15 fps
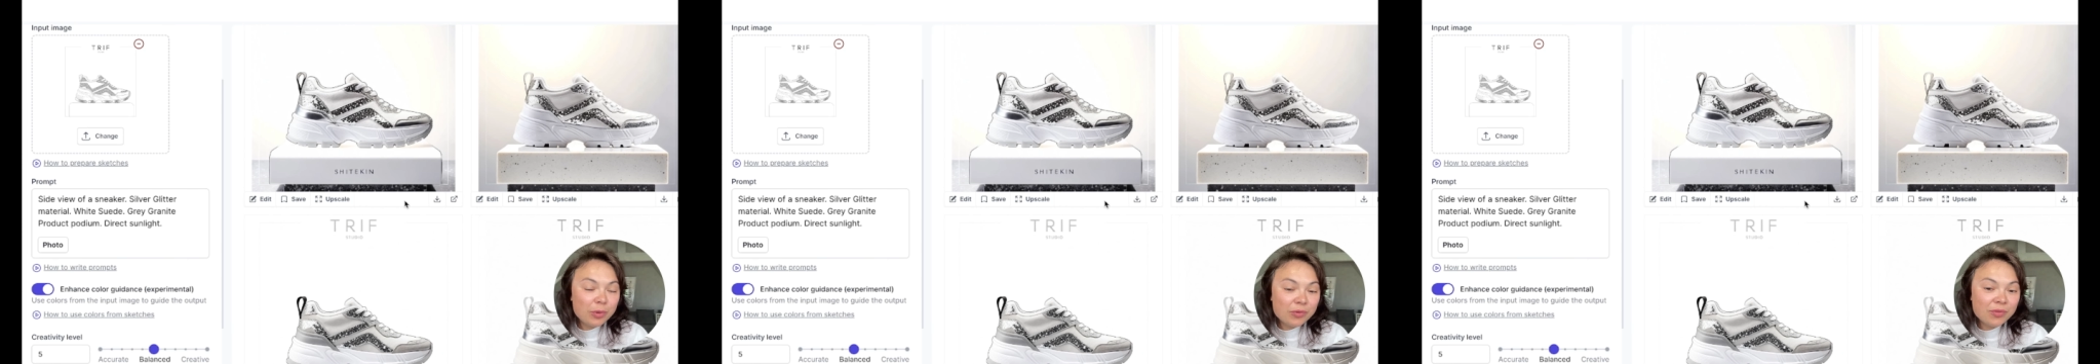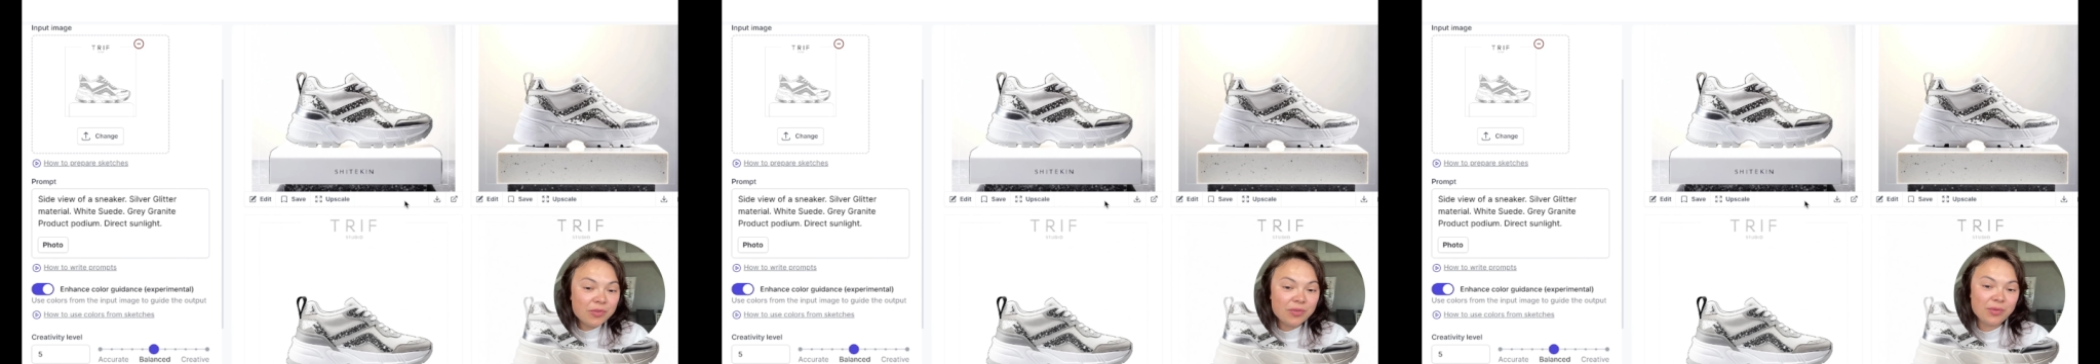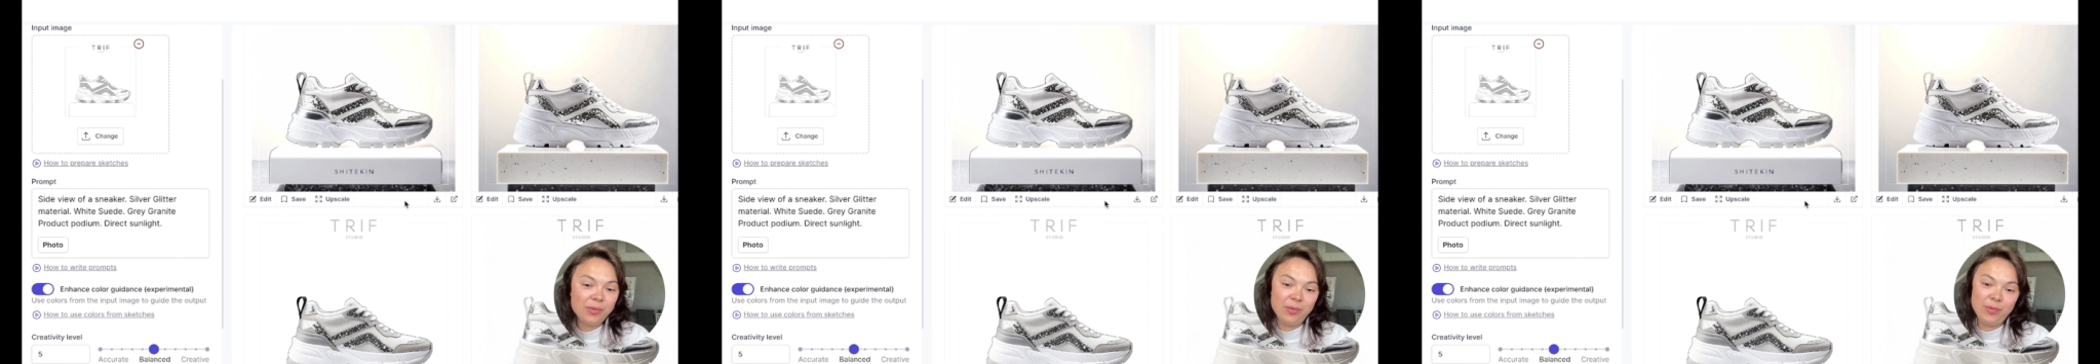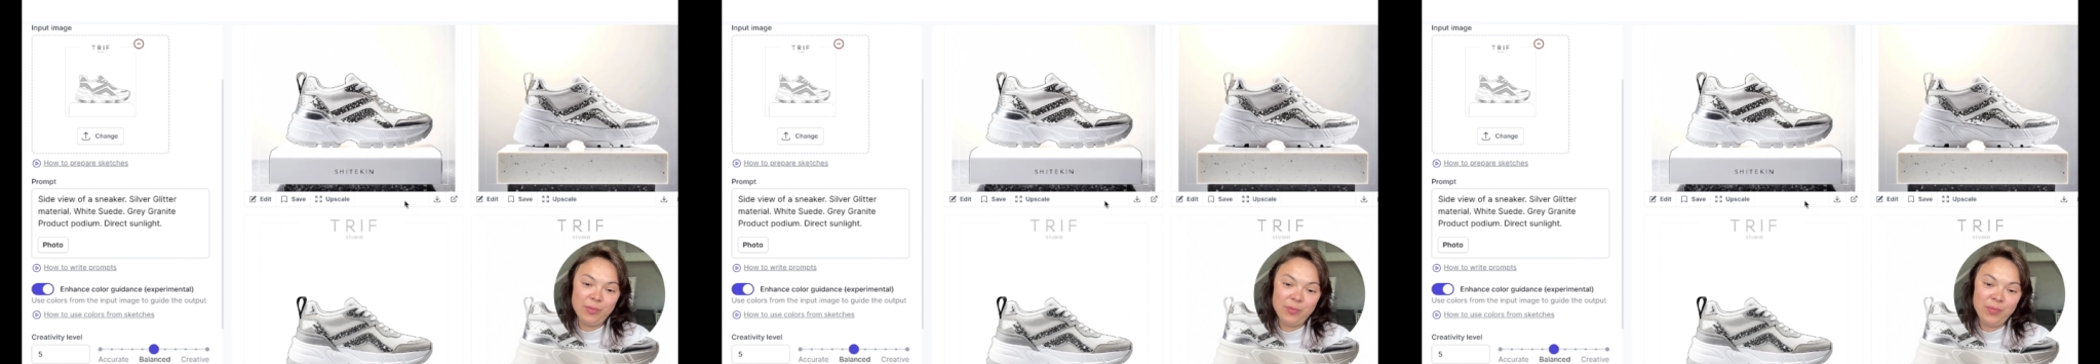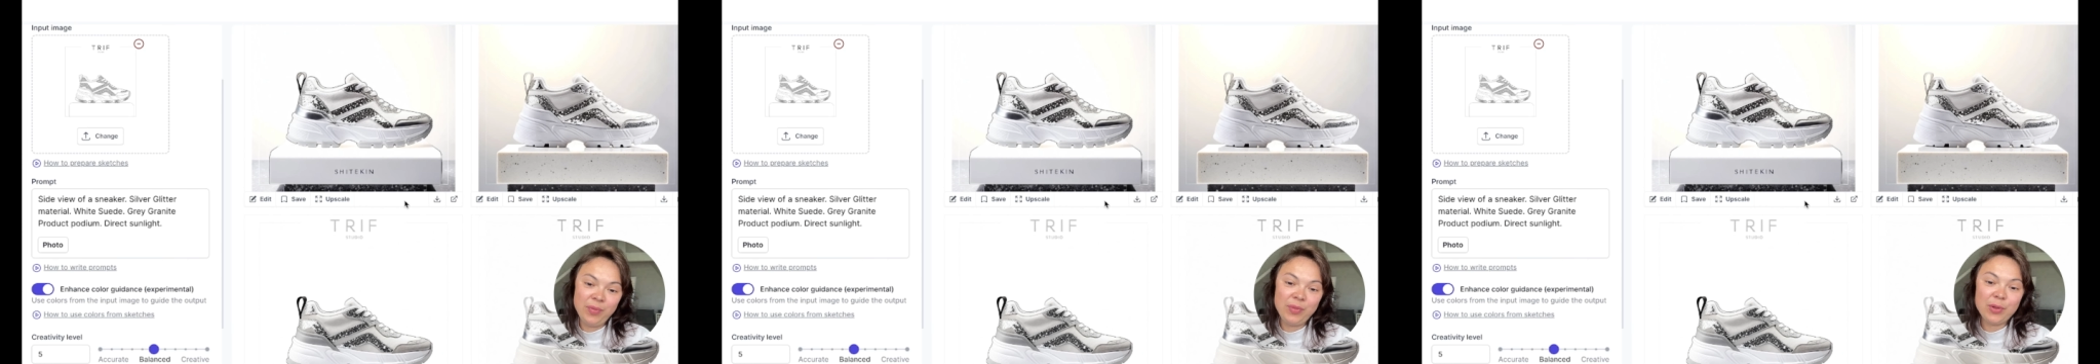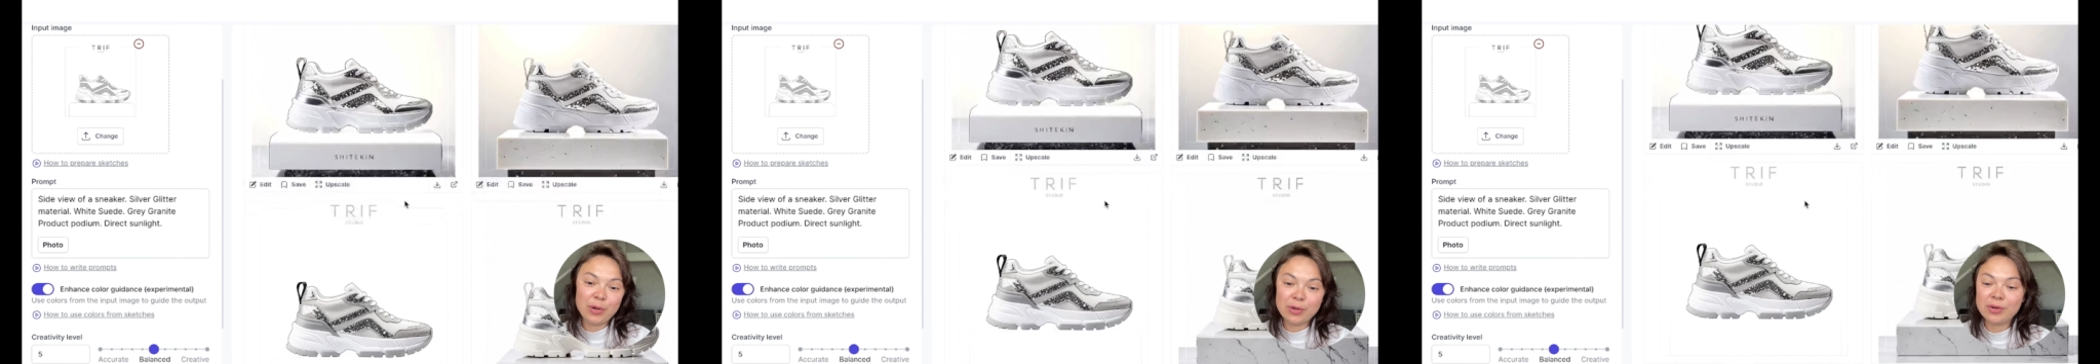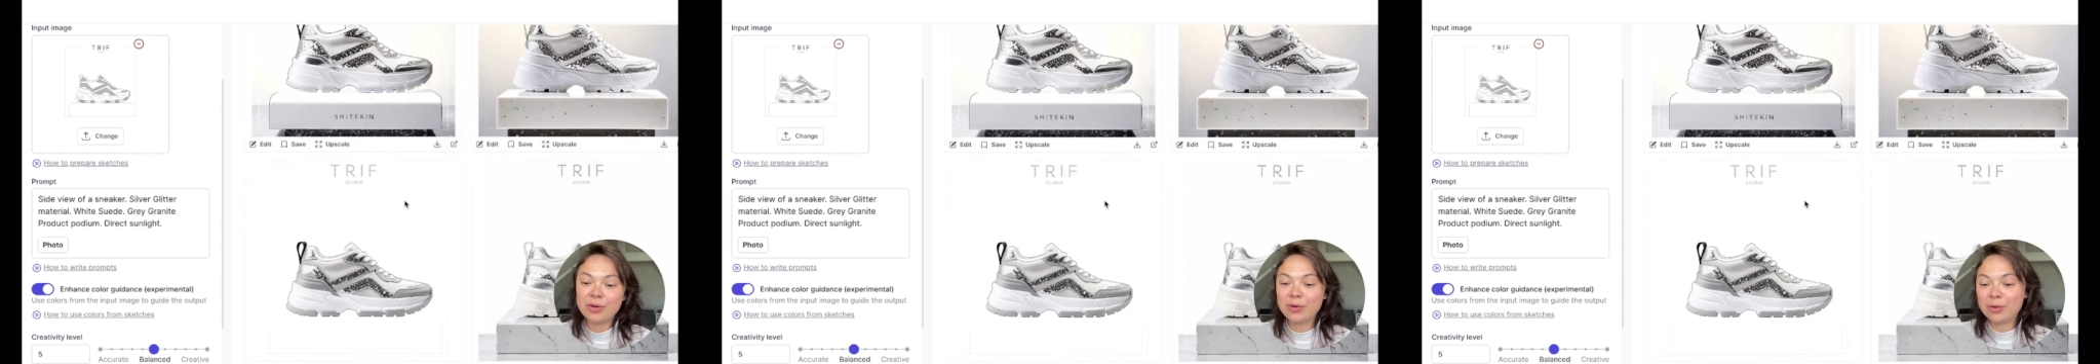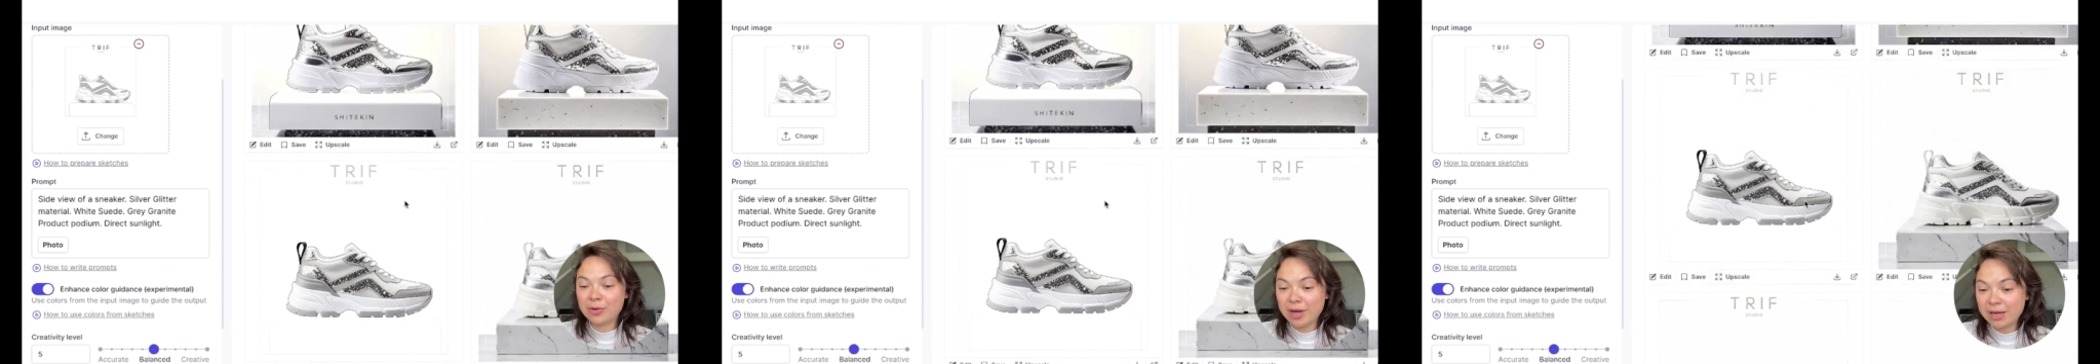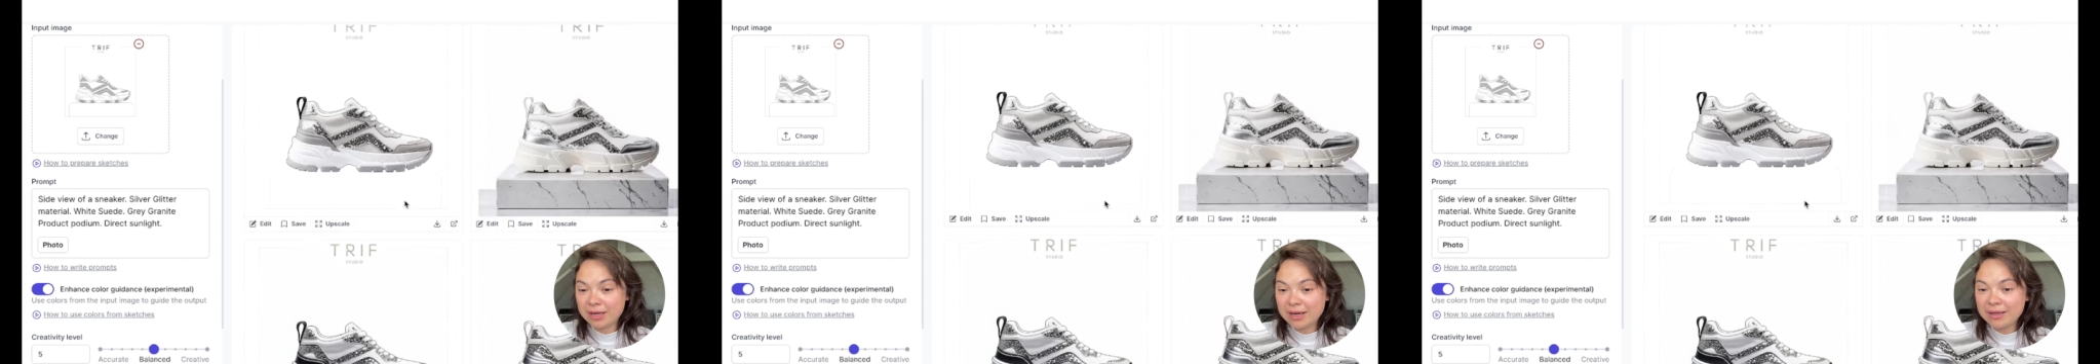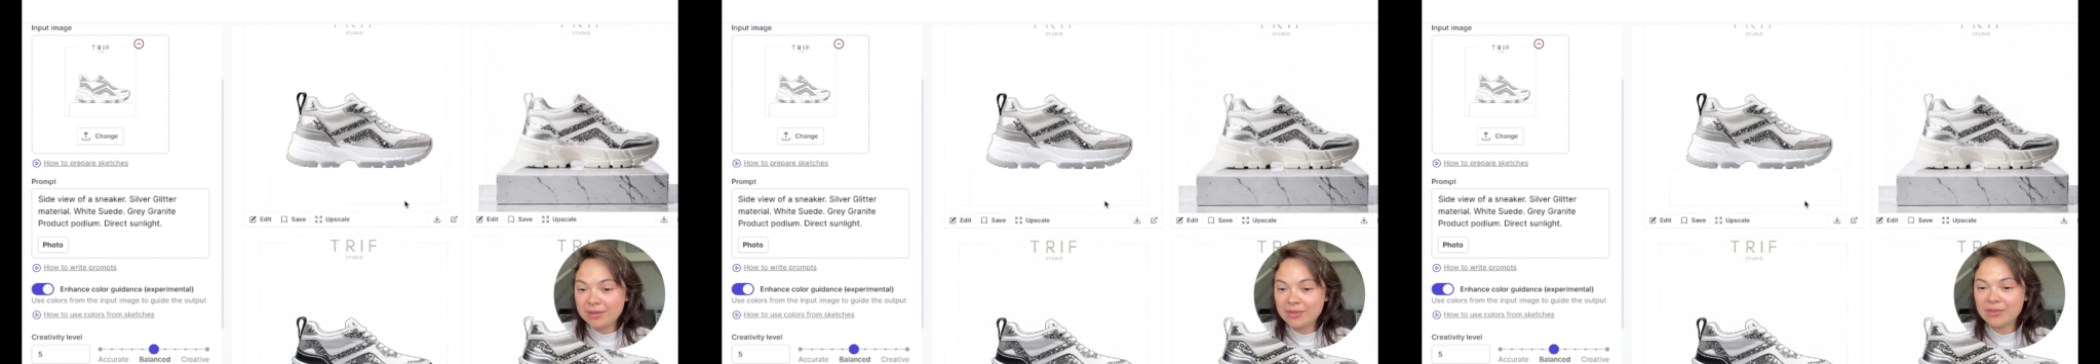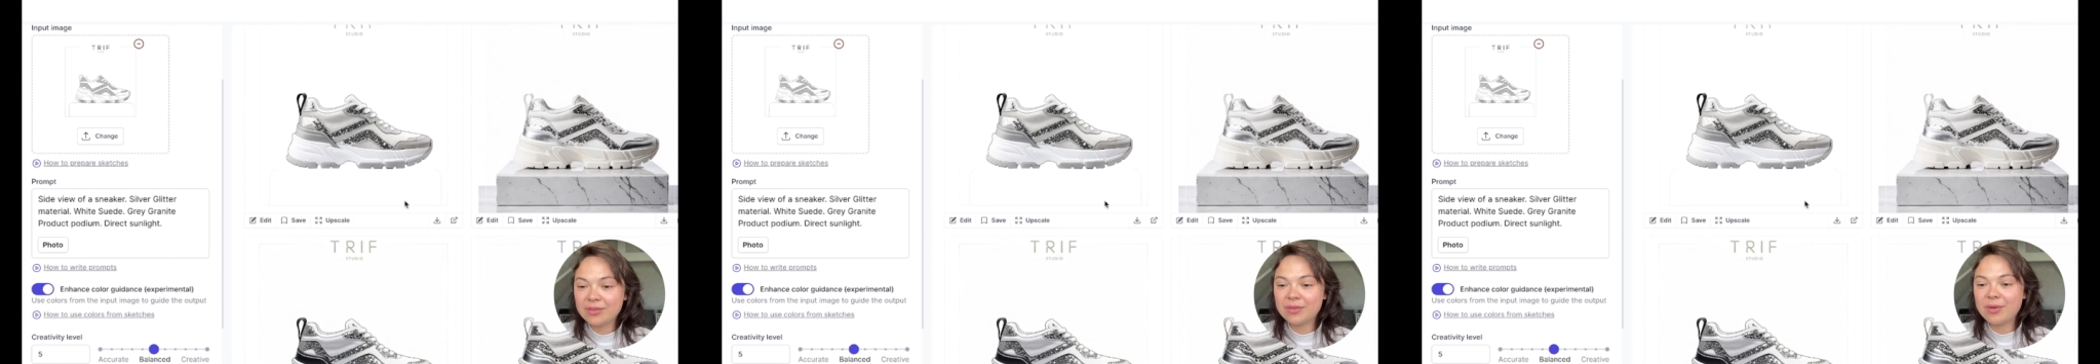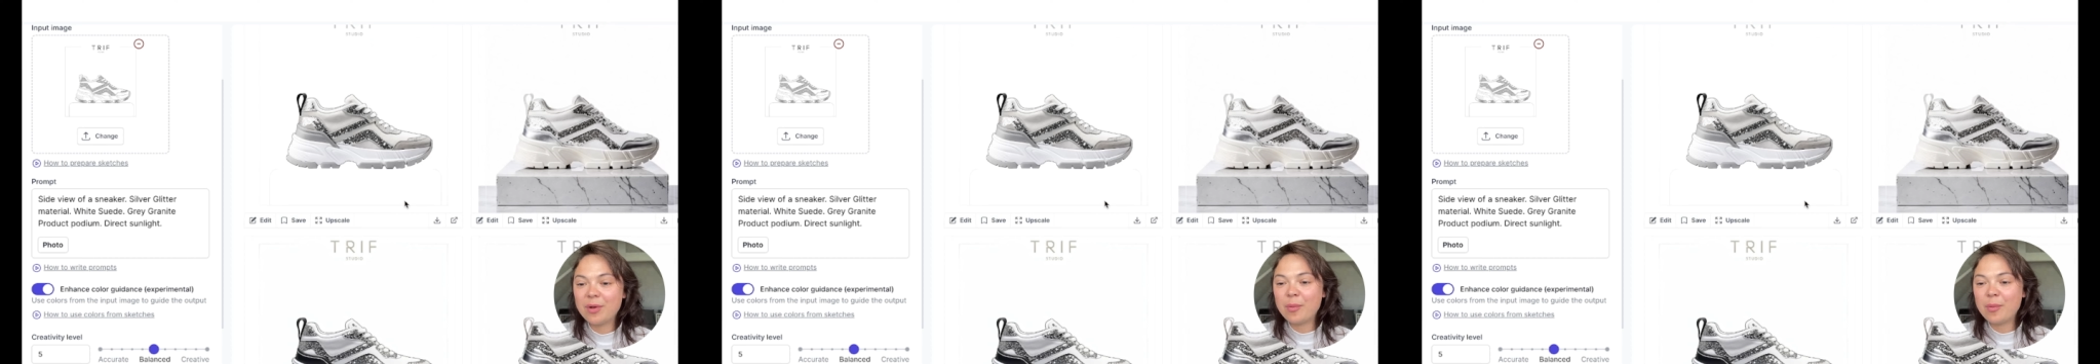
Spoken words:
of dark granite,